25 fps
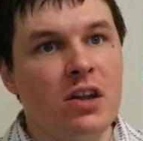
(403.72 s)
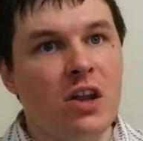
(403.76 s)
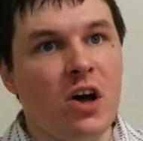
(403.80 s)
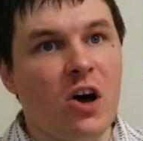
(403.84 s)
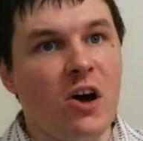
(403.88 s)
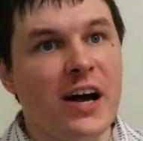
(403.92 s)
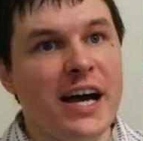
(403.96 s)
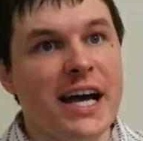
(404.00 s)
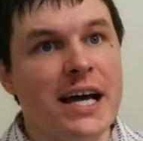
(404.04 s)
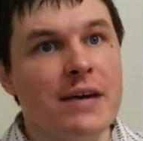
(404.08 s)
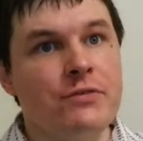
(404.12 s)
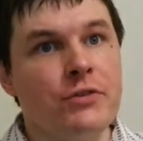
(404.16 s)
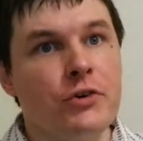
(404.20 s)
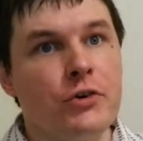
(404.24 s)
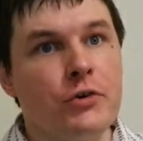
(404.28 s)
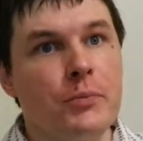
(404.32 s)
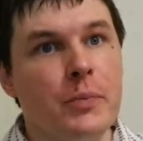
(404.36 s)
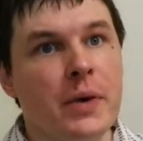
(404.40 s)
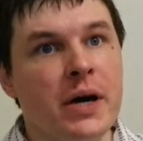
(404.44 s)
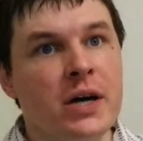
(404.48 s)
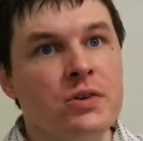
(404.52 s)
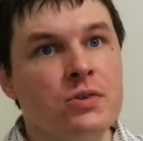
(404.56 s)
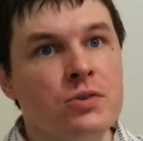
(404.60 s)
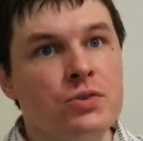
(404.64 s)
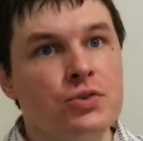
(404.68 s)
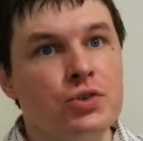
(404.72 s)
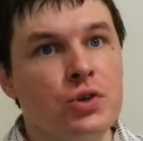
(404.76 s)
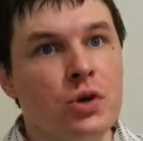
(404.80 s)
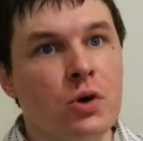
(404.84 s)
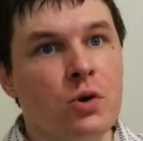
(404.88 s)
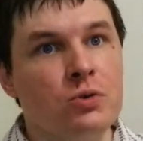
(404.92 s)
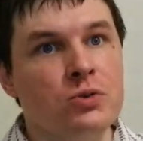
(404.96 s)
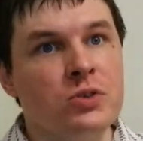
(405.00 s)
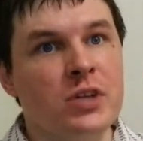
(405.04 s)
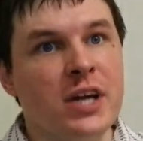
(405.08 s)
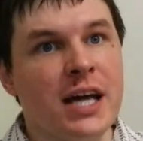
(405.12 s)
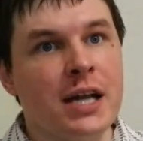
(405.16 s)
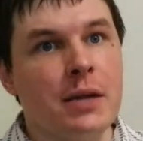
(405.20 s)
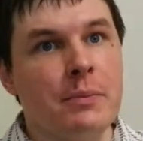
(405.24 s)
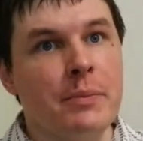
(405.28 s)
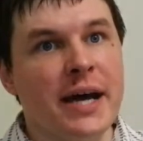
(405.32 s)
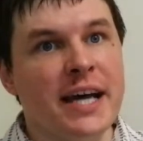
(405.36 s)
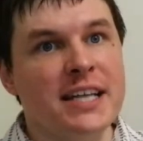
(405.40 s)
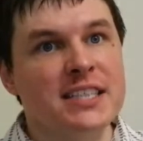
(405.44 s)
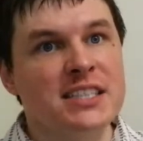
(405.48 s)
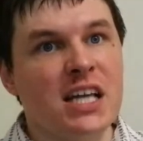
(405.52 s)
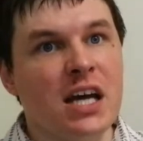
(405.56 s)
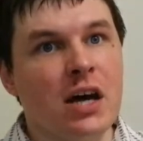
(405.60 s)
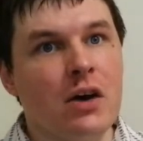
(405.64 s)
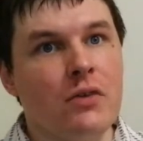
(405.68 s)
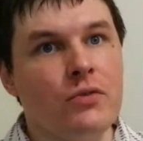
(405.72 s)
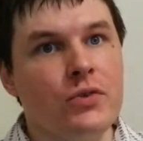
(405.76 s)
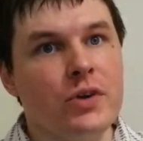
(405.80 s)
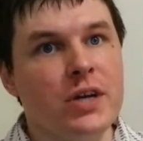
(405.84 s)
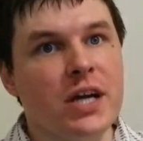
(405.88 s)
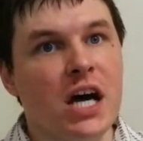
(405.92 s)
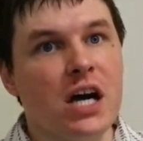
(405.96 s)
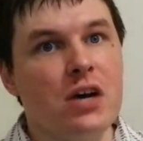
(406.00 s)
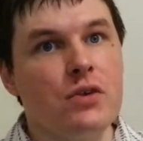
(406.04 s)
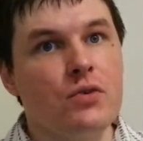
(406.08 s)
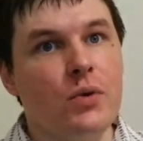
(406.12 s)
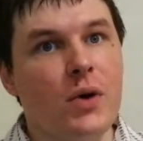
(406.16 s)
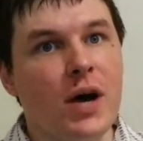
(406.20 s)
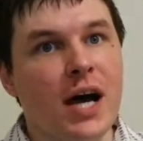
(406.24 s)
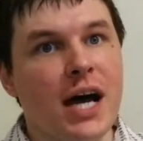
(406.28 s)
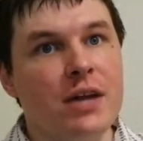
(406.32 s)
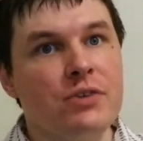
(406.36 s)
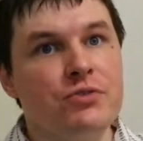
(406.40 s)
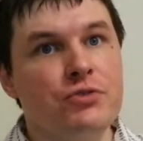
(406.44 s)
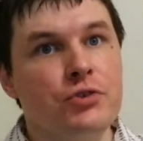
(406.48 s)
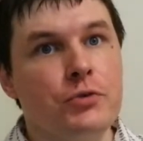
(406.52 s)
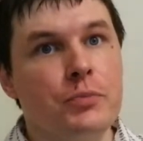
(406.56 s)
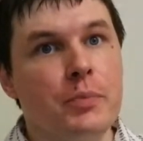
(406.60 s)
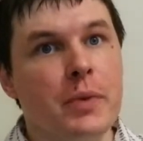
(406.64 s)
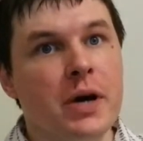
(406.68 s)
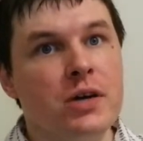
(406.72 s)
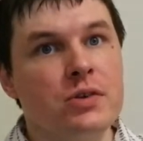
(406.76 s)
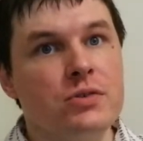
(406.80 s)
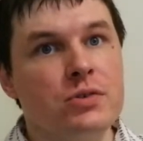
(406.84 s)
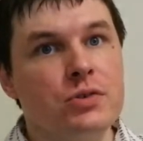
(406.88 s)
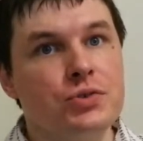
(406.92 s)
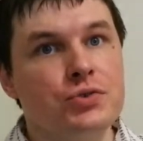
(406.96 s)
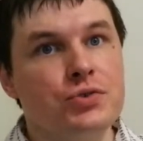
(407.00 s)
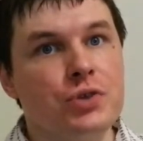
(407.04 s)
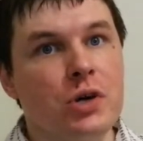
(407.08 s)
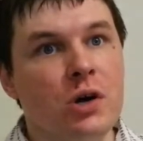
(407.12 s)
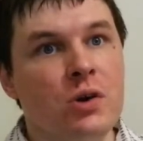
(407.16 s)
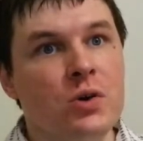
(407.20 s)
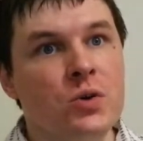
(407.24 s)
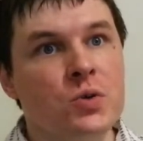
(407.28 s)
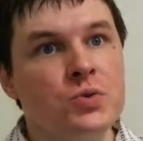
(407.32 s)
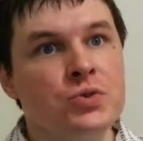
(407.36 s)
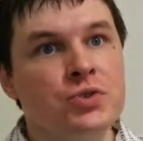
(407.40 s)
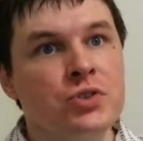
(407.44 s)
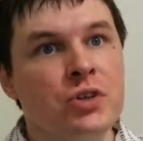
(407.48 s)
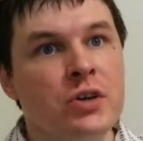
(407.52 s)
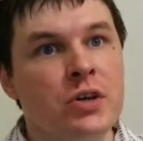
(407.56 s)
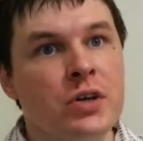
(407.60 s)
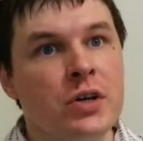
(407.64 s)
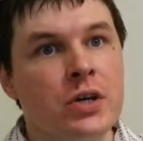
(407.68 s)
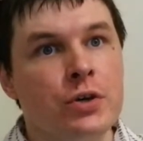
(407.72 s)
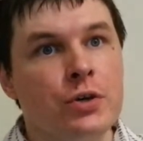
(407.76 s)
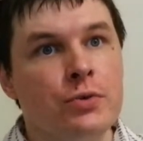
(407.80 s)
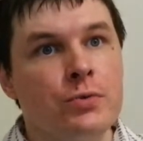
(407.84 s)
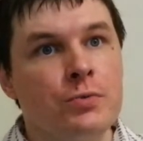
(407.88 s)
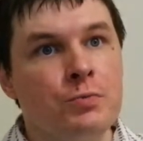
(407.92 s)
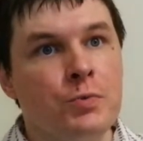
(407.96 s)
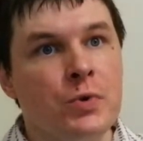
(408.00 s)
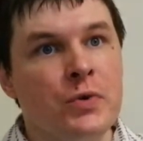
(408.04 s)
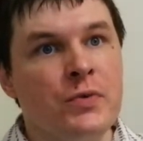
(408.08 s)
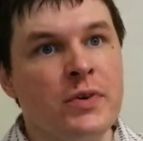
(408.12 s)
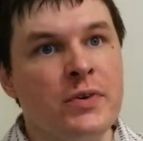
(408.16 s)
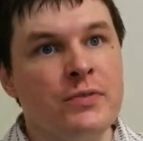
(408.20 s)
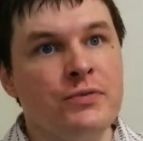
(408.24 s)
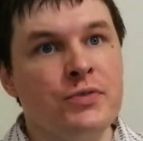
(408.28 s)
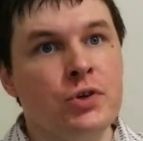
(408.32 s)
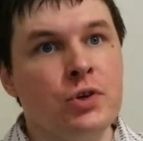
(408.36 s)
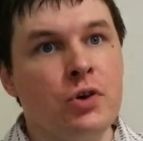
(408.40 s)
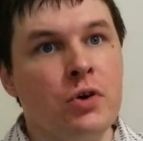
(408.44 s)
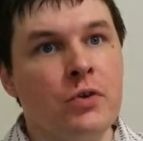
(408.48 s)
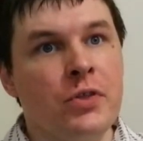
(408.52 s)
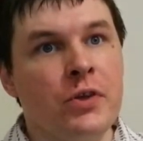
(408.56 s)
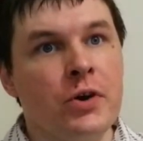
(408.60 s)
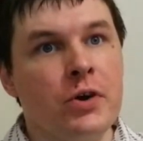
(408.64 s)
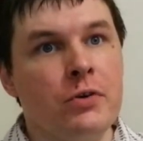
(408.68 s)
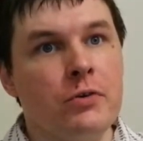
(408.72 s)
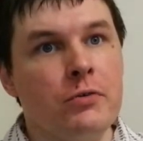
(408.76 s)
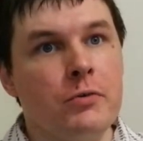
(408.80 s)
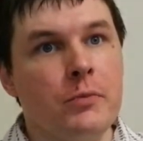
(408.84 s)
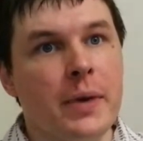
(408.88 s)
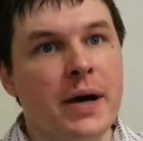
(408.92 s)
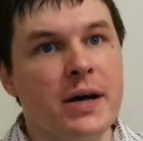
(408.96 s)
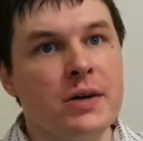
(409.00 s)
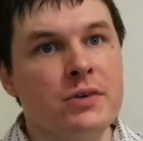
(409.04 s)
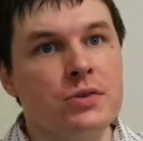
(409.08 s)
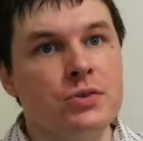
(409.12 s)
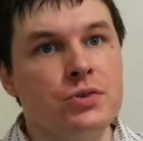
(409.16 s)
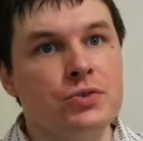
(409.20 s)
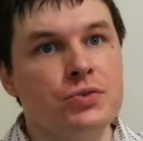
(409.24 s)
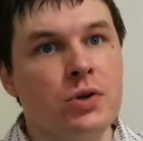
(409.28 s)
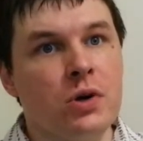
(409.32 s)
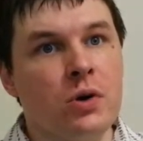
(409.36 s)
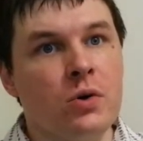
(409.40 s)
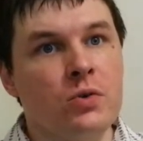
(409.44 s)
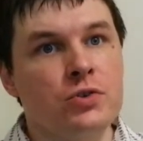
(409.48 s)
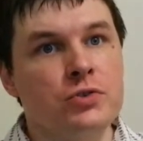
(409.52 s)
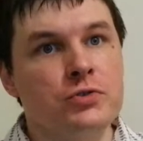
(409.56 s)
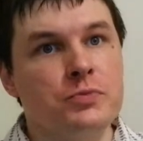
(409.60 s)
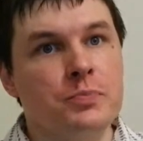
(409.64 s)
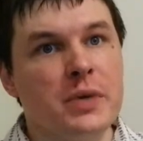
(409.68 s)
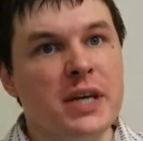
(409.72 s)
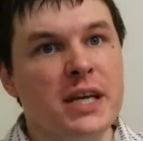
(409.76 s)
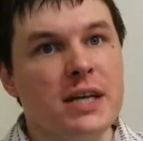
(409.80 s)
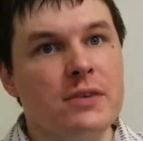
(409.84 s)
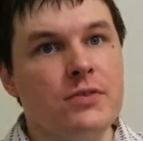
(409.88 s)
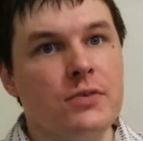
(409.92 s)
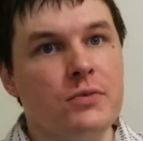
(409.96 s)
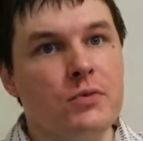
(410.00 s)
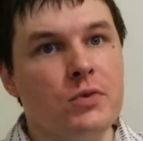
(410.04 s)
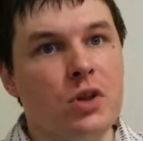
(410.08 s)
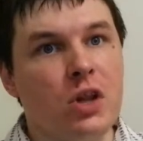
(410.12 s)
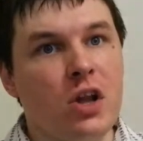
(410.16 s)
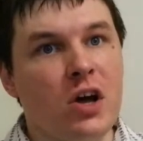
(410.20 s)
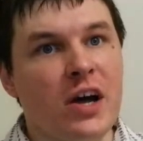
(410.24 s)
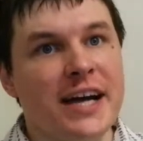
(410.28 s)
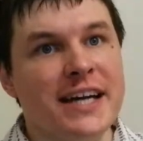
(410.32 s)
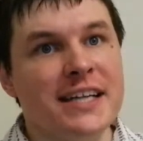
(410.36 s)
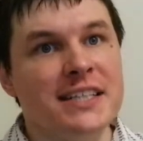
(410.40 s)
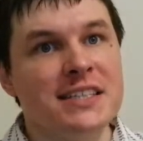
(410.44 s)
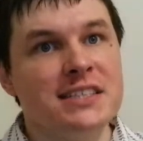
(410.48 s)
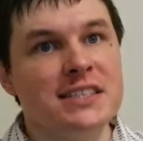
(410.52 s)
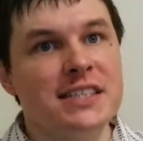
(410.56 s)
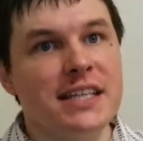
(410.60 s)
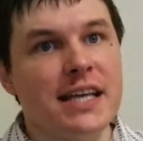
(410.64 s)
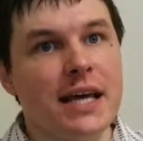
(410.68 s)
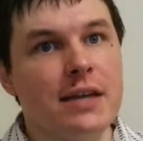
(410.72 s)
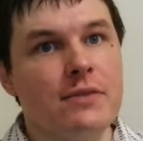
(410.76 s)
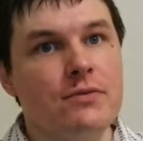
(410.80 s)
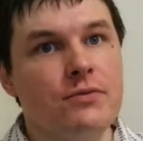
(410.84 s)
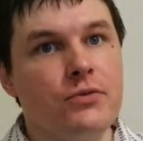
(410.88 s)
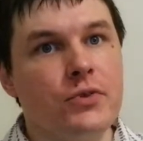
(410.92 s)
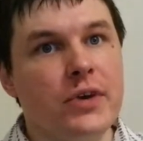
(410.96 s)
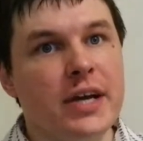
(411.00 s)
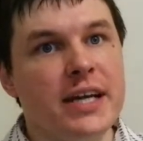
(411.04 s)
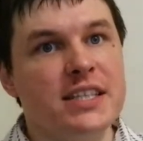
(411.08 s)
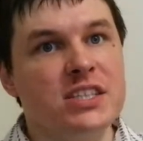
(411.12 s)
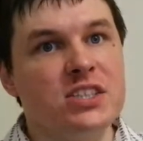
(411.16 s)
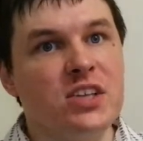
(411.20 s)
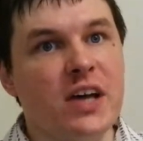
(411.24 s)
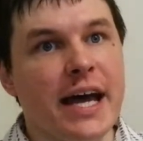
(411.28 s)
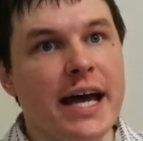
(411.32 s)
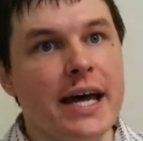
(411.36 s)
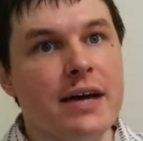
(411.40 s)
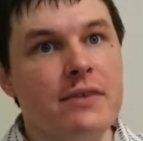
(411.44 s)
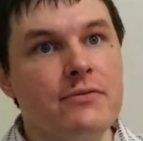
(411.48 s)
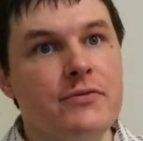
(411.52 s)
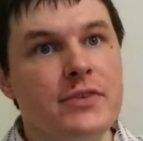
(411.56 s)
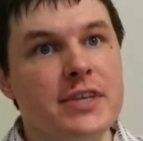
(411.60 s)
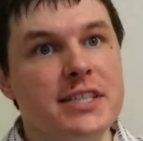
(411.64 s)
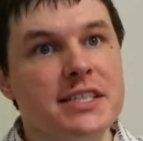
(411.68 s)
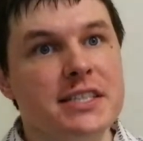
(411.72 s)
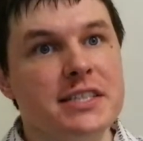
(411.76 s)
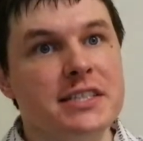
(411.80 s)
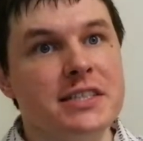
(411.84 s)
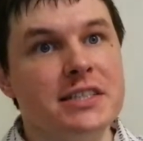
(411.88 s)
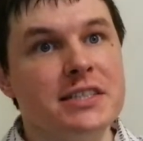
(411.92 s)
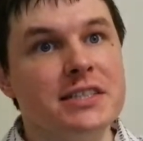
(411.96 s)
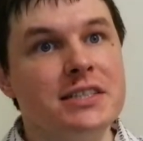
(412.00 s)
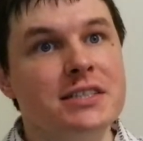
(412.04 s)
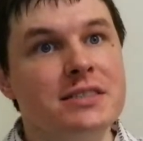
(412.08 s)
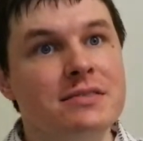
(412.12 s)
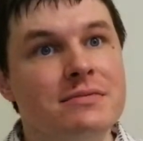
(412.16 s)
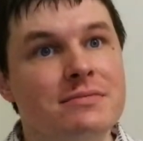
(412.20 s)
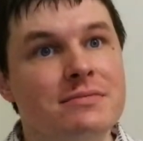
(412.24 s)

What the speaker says: I have a remote control database covering over 100 remote controls, with a few of the remote controls being from clients and friends I have visited.